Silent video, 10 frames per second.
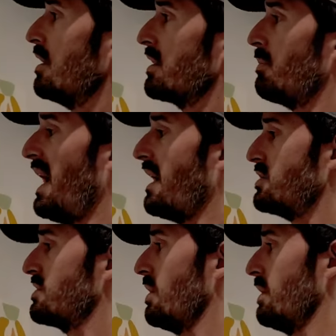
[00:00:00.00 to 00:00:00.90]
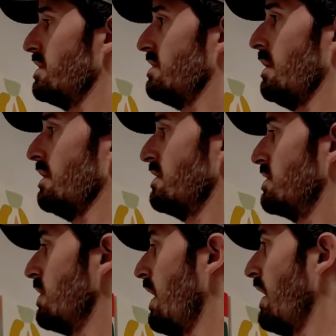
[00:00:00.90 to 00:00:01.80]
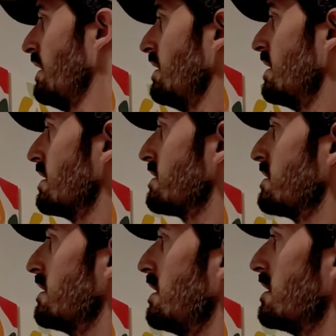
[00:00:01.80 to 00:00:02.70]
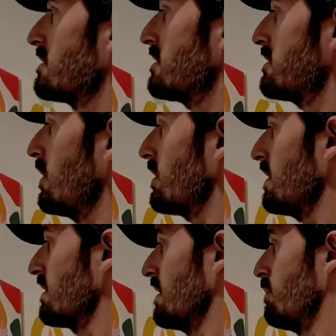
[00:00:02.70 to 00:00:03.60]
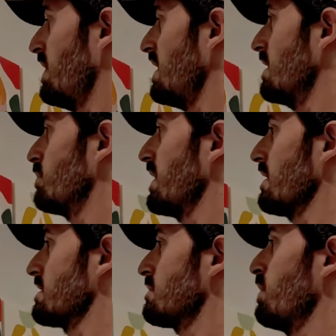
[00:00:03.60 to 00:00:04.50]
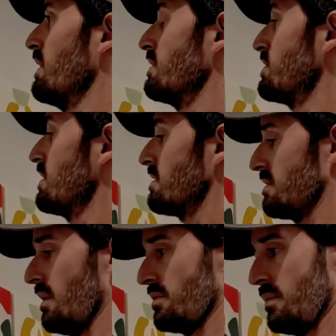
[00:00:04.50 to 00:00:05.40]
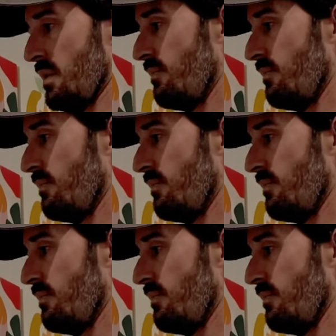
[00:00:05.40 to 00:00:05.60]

the patch is already starting to dry. It's soaking the paint up like a sponge. This is also